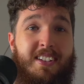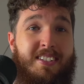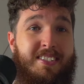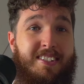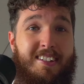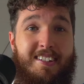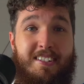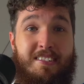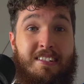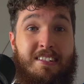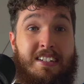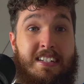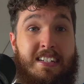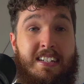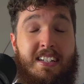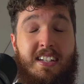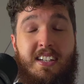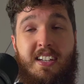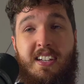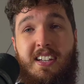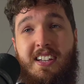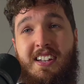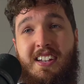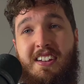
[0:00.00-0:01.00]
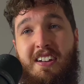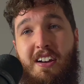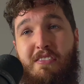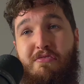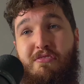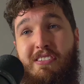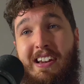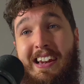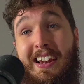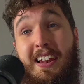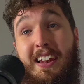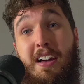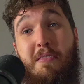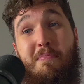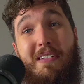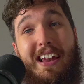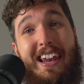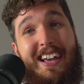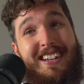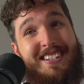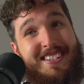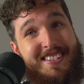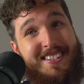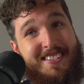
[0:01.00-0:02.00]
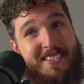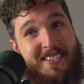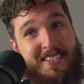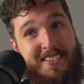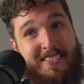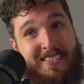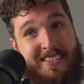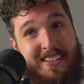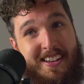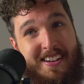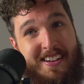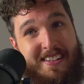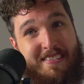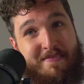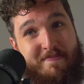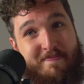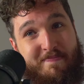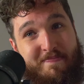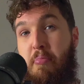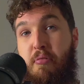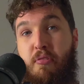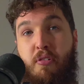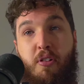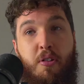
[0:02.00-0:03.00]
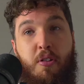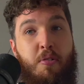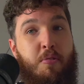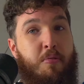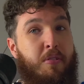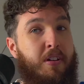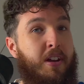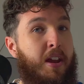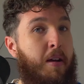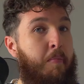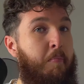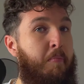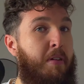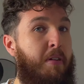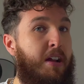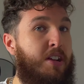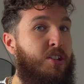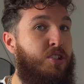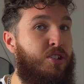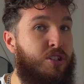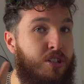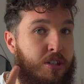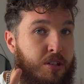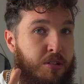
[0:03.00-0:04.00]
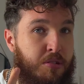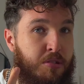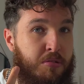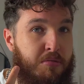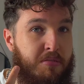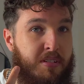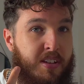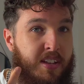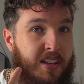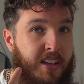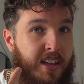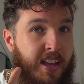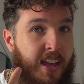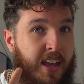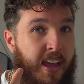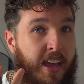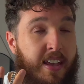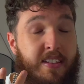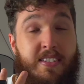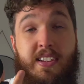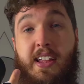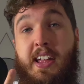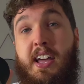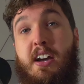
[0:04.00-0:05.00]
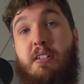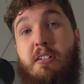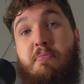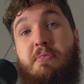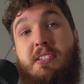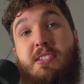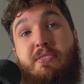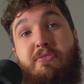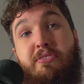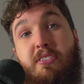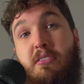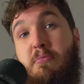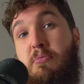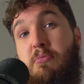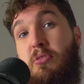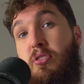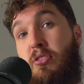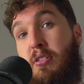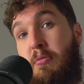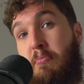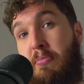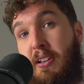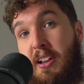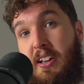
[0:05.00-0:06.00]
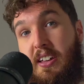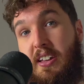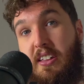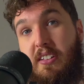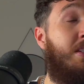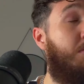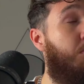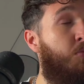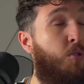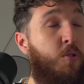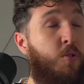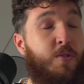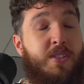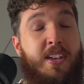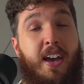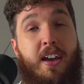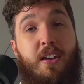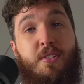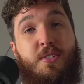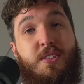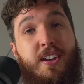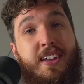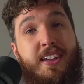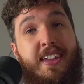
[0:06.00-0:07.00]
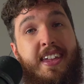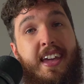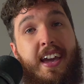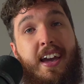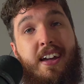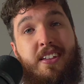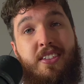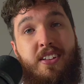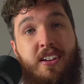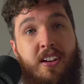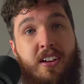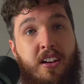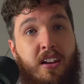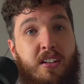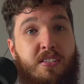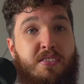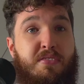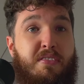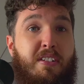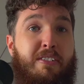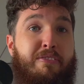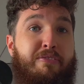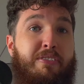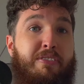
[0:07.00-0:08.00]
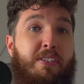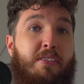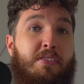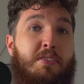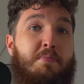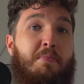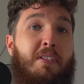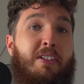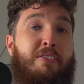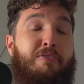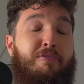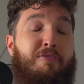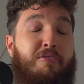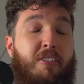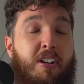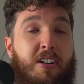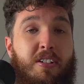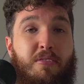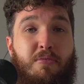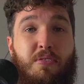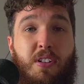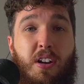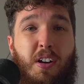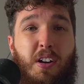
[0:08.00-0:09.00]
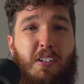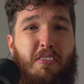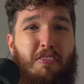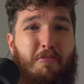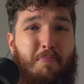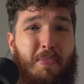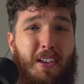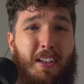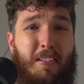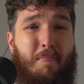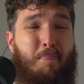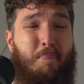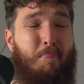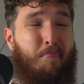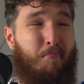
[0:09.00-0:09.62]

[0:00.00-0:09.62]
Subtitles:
so you know, I've really learnt my lesson since then. Pro number two is they help me to feel more complete. The more tattoos I get, the closer I feel to my final goal of being